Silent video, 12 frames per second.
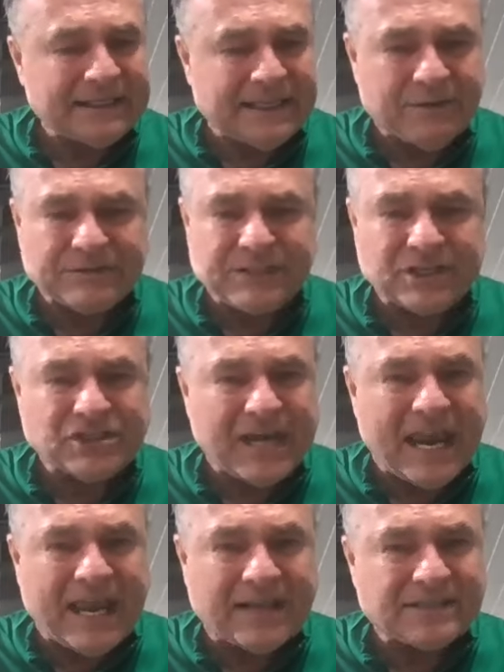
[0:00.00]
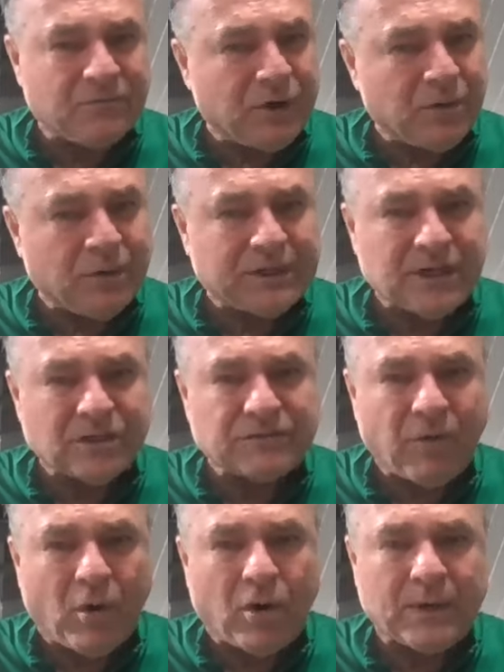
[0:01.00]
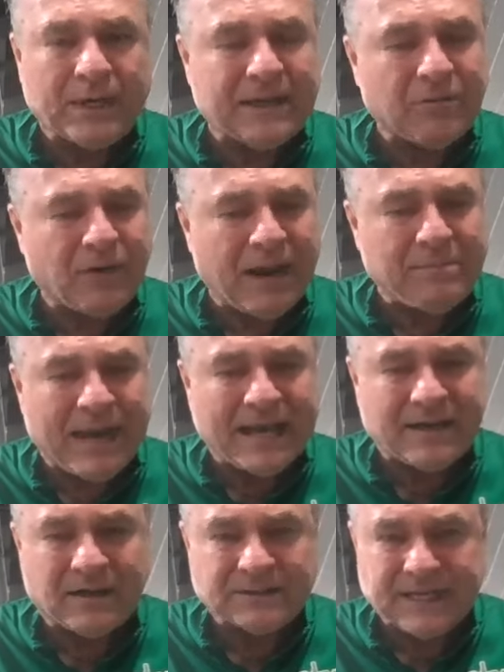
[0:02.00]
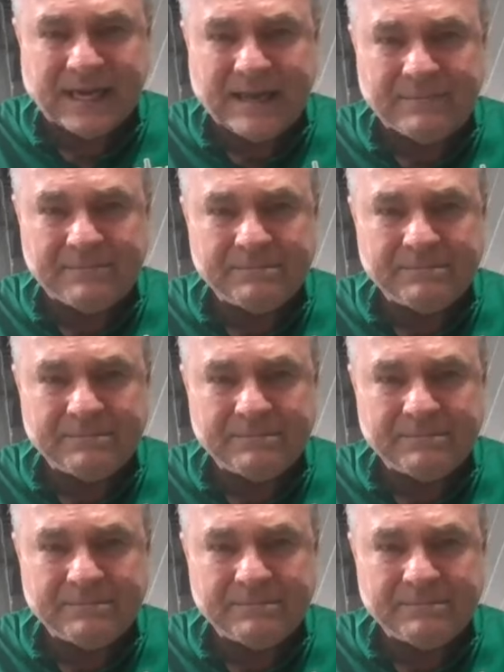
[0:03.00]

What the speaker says: Give us a chance. If we win those four, we can get right back on top.